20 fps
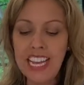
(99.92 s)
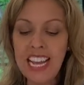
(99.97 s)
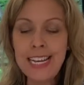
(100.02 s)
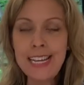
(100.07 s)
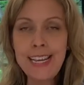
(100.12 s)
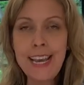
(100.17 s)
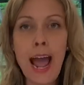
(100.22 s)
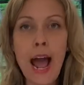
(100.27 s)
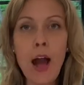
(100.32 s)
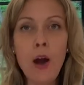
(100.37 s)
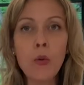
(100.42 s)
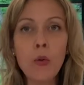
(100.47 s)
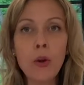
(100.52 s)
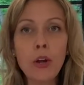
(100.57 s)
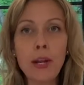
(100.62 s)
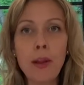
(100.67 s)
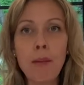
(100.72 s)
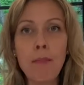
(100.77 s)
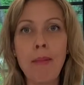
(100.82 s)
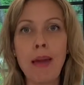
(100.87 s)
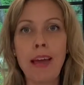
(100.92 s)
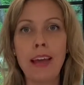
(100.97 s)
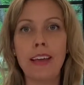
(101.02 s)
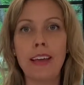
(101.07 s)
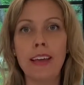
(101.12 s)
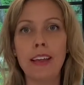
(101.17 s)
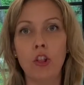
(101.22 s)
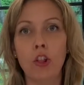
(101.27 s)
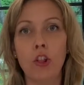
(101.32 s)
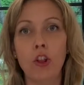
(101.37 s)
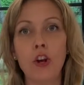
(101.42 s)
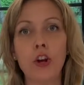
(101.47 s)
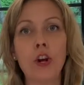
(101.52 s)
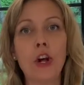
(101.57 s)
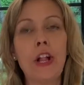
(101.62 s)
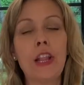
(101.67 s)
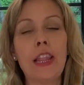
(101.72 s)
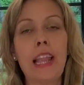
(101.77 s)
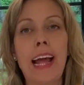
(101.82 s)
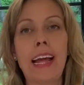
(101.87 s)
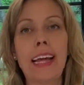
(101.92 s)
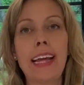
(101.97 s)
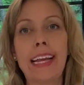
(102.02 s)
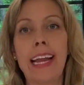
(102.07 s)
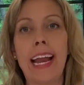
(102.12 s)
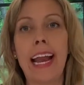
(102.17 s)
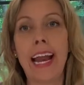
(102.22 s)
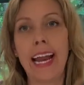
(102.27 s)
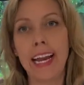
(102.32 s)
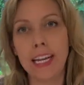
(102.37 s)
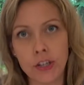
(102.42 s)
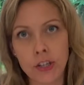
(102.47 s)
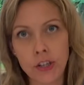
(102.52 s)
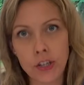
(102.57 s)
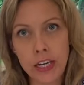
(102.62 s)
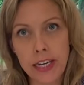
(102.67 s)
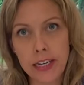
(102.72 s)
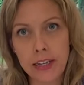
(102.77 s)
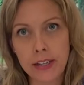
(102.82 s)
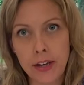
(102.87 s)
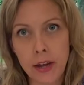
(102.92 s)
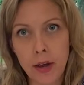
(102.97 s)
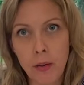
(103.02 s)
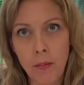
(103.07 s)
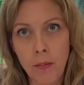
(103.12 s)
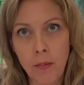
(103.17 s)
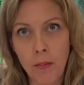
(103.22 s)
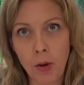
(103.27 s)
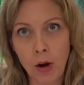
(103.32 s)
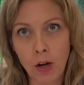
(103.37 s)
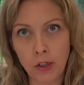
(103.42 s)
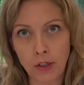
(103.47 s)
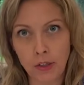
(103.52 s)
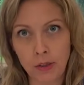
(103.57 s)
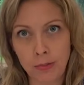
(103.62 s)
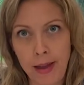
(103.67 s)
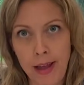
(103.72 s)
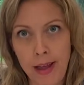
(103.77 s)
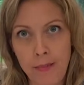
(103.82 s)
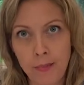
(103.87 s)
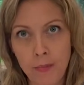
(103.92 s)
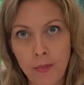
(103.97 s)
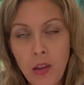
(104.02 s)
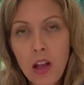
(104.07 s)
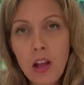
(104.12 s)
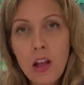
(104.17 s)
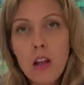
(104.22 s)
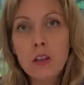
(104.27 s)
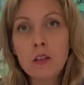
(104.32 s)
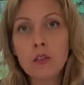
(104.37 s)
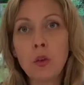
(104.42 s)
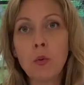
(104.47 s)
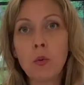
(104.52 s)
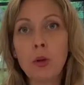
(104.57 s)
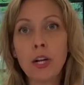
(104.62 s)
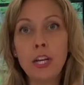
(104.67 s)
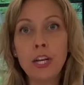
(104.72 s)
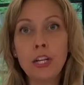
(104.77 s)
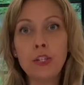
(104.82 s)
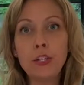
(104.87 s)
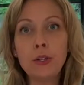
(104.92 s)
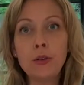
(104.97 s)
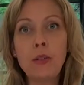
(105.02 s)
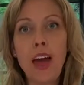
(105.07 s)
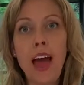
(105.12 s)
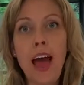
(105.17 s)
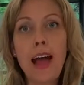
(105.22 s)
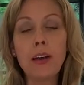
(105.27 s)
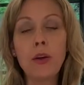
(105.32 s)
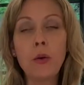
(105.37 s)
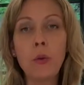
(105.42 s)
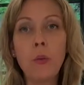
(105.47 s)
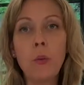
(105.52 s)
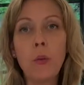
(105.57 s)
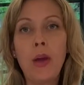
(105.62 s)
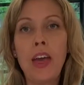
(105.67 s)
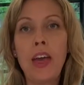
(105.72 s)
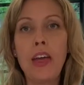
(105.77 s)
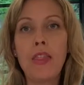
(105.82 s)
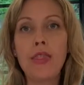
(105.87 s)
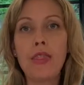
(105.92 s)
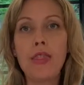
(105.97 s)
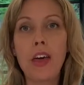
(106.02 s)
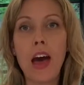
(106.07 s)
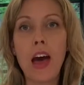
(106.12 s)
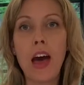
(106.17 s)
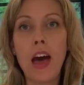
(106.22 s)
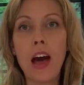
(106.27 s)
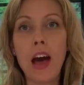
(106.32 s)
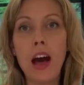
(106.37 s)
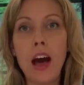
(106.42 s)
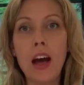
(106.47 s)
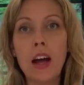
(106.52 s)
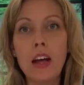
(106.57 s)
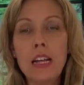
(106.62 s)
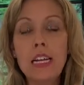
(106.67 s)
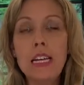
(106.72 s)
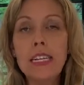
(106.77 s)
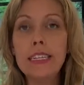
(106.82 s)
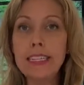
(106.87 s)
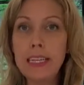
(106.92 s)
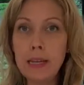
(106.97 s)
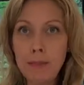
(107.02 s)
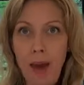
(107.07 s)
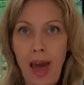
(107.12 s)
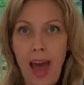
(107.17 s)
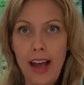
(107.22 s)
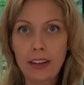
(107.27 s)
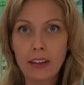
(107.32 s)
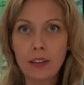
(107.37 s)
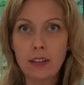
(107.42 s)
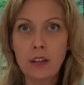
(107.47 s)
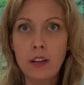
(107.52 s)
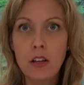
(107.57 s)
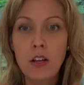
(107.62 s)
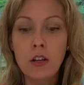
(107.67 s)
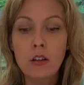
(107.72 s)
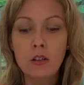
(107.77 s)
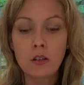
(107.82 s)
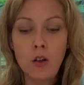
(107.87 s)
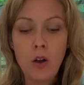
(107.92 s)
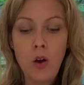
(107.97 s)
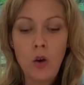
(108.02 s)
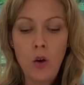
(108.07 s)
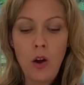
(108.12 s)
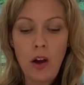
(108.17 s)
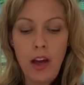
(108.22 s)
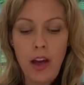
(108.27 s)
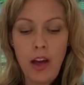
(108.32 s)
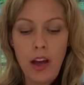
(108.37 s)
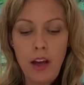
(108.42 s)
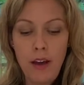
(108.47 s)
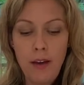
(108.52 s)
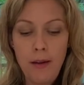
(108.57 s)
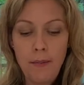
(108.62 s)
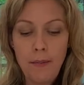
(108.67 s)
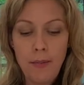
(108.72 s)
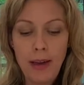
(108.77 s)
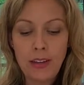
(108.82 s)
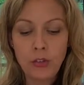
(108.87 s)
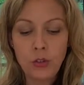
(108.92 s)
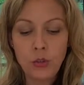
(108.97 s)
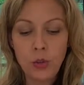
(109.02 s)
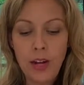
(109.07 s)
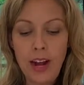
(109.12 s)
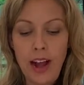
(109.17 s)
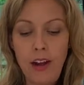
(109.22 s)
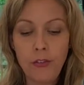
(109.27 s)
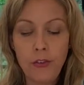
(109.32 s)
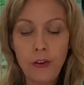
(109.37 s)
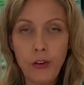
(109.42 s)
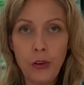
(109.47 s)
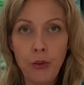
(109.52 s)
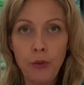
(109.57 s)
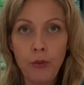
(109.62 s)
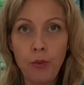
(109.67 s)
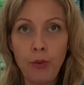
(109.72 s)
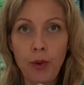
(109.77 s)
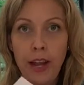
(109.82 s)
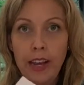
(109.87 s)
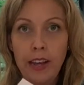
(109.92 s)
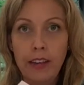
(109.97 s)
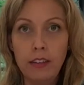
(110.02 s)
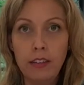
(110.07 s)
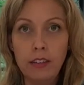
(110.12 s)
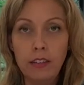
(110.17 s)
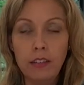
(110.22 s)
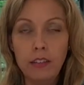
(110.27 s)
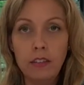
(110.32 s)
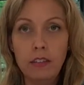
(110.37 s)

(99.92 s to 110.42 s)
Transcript: now we're gonna make it look like an ancient parchment. So we're gonna do that with tea bags. So make sure after you've written